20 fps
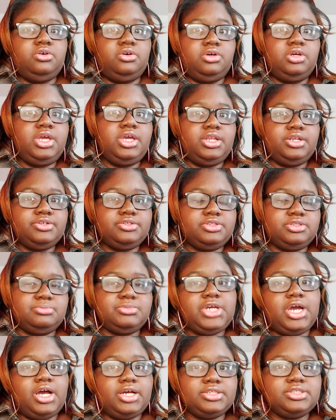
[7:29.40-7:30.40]
hey, there's some
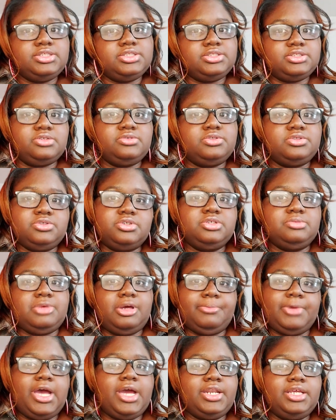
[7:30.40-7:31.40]
toxins going on in
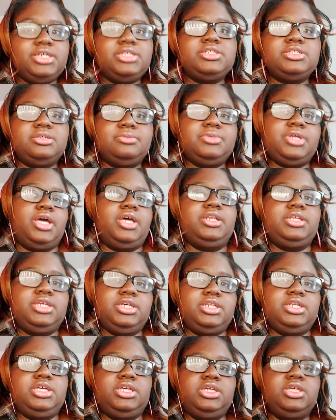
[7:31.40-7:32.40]
my body because I'm not
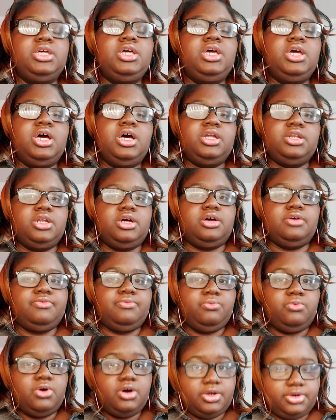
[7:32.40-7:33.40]
getting enough
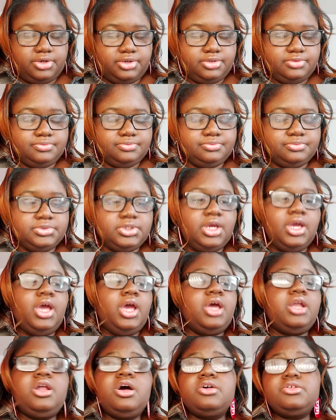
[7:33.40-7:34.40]
water.
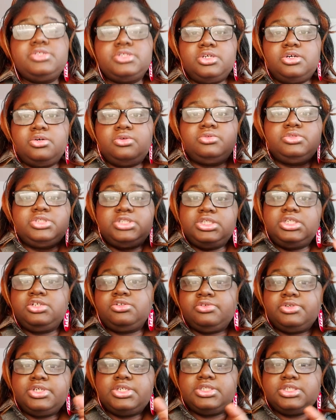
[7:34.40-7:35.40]
And also
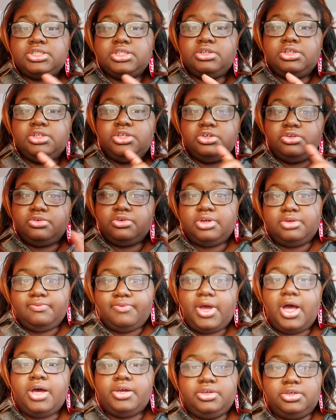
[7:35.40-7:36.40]
decreased urine
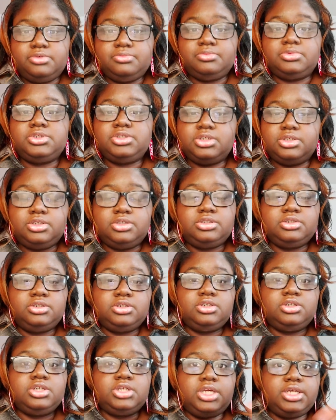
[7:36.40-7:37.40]
volume
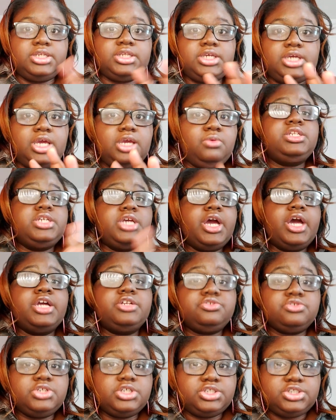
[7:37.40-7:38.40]
could indicate
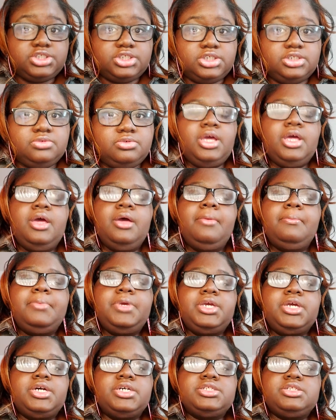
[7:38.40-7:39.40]
dehydration,
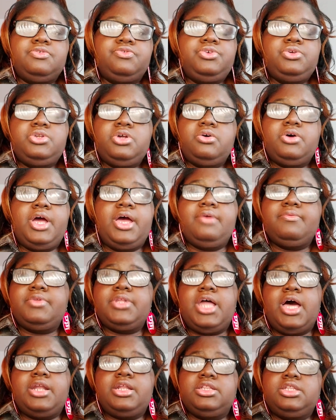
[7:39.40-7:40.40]
because if you don't have a
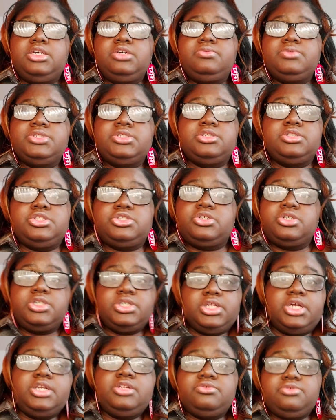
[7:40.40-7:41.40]
lot of liquids
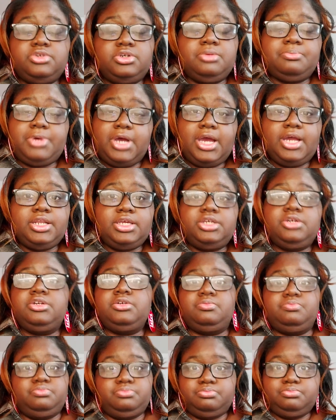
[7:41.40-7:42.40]
circulating through your
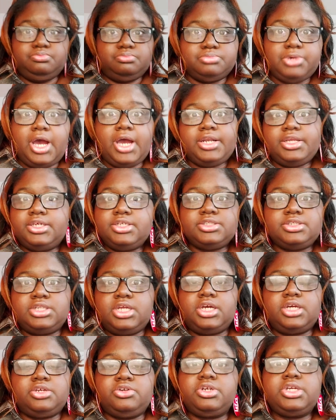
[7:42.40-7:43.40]

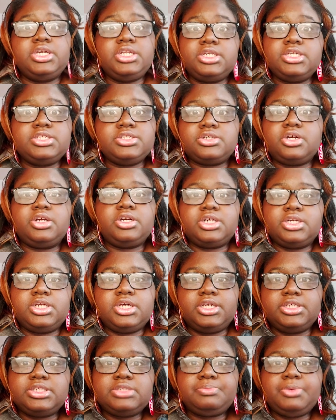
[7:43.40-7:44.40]
kidneys aren't going
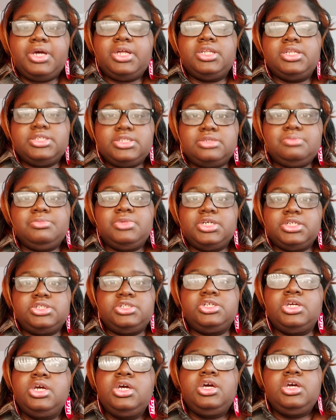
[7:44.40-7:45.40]
to expel as
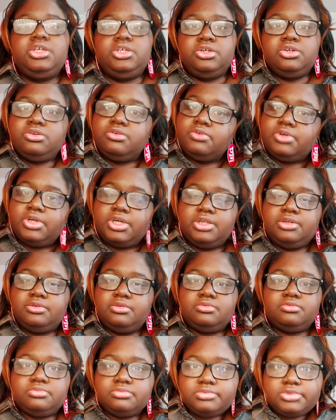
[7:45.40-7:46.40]
much urine
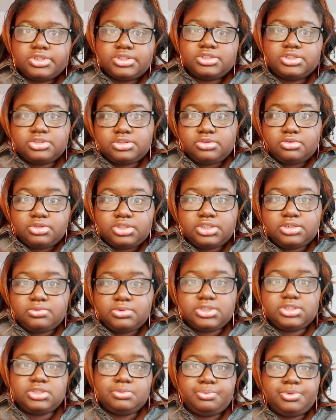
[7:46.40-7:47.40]
because there's no
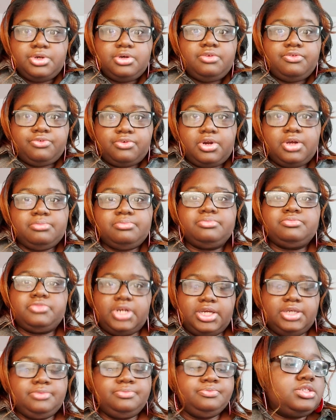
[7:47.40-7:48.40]
liquid to pull from,
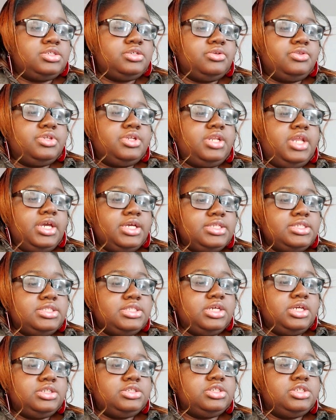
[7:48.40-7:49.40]
right? So the next
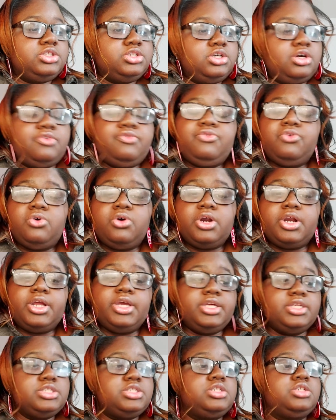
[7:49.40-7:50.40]
thing to look for
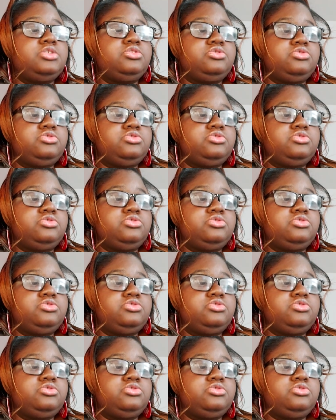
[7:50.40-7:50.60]
is